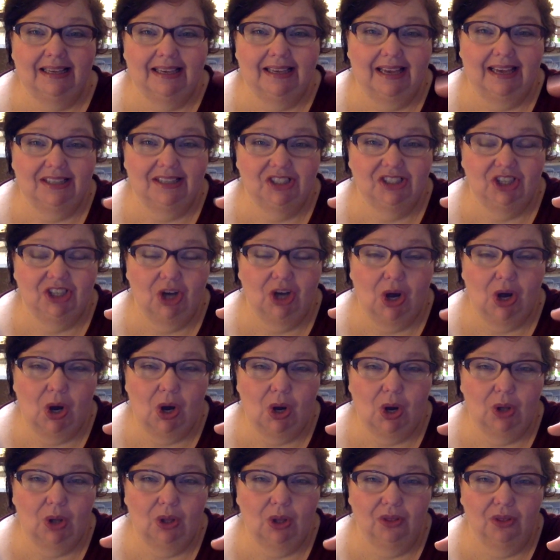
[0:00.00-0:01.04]
Catch you
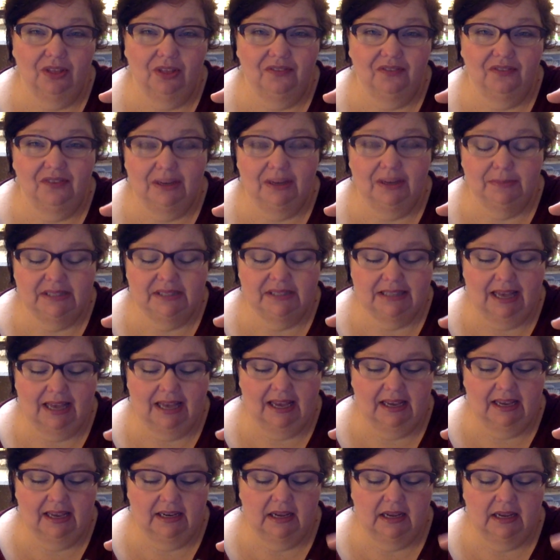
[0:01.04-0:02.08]
all on the flip
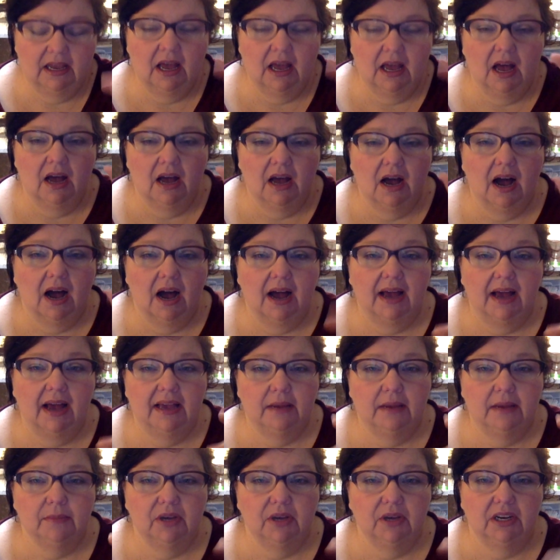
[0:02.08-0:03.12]
side. I
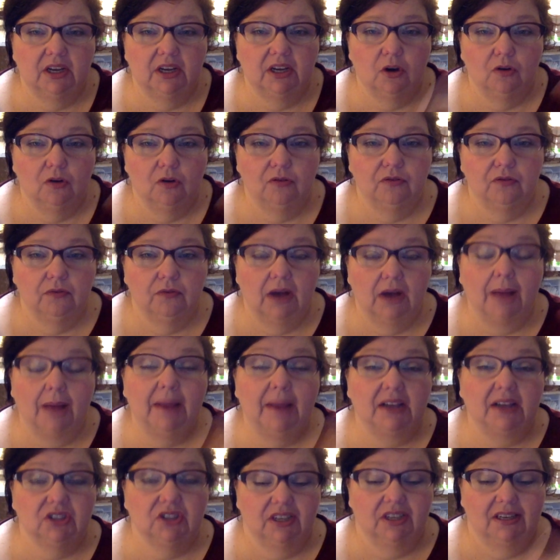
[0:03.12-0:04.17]
am going to go, I'm
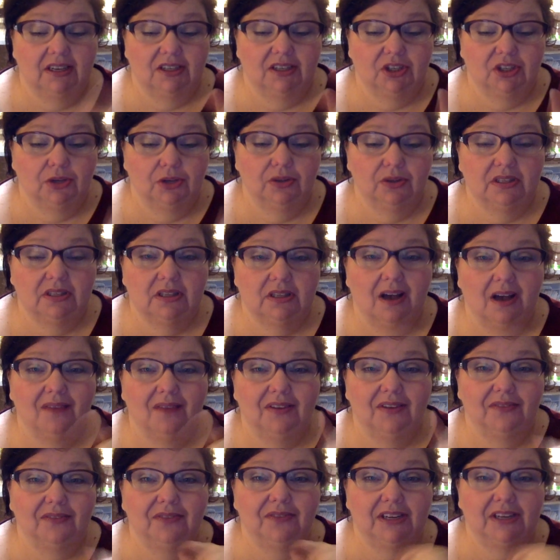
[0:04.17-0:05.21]
actually going to turn this off
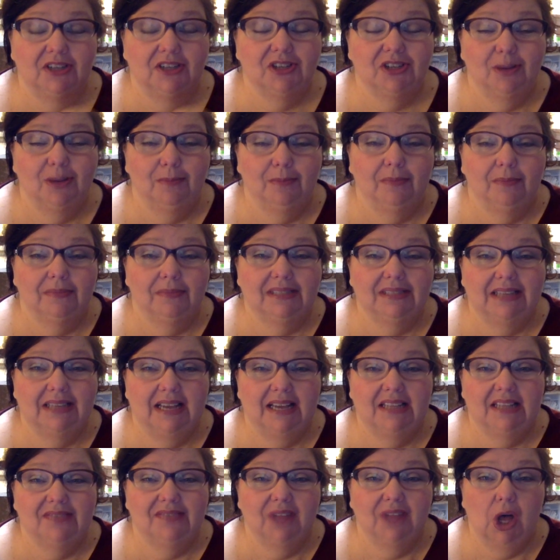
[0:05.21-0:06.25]
and finish up
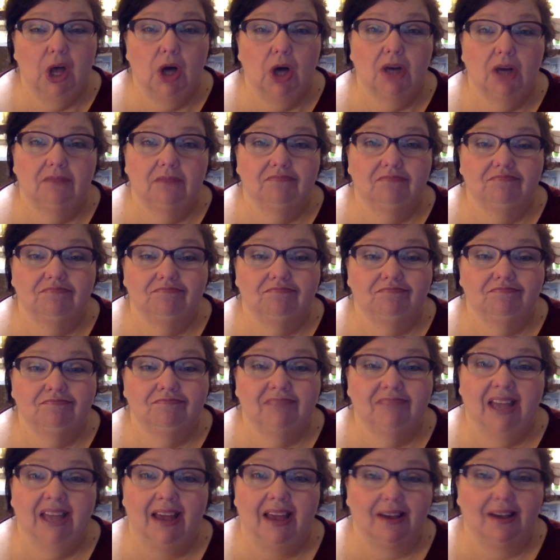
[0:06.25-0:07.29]
today's vlog
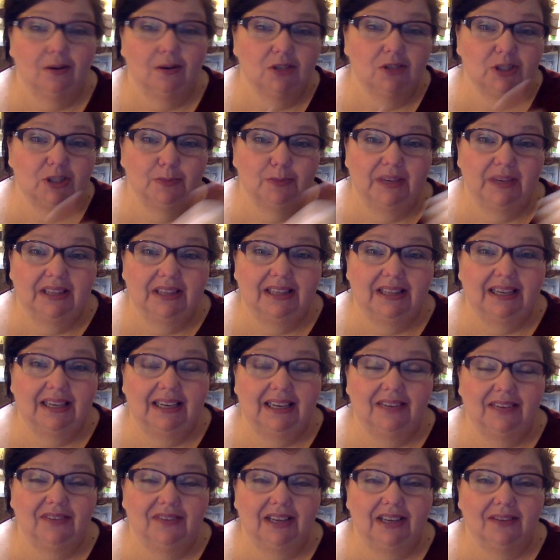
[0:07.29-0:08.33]
and go spend the
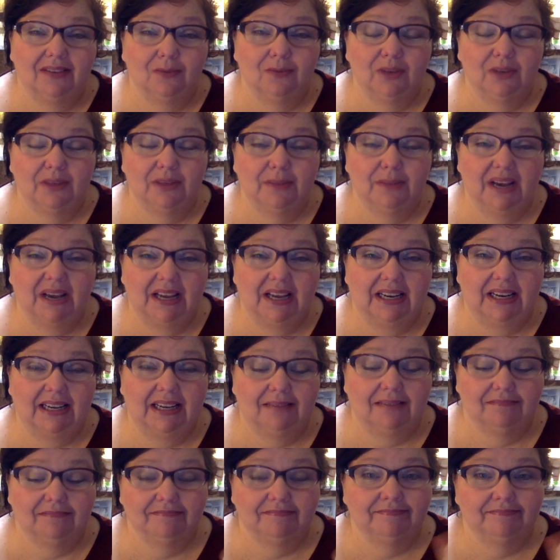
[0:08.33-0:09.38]
evening with my honey.
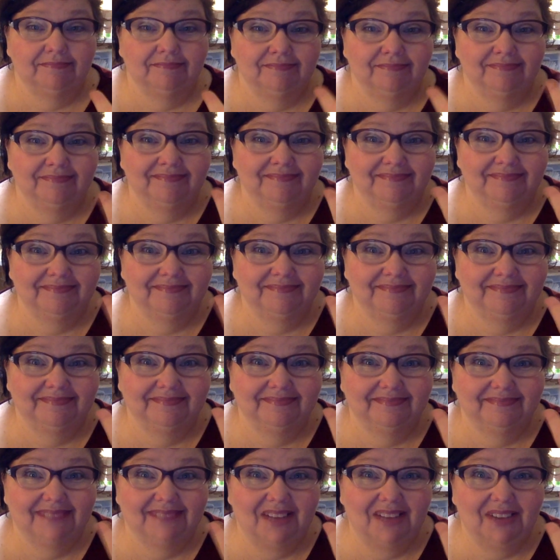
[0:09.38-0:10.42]

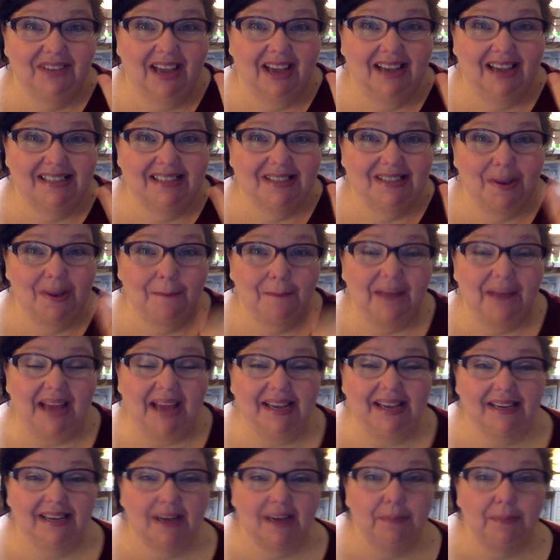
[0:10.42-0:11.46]
Love you guys. Bye.
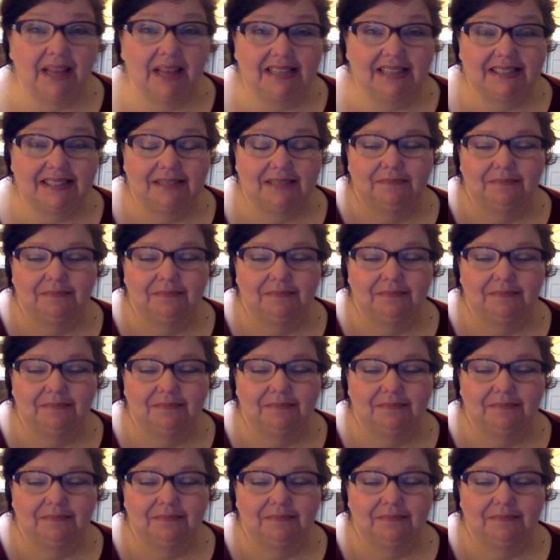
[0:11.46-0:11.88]
God bless.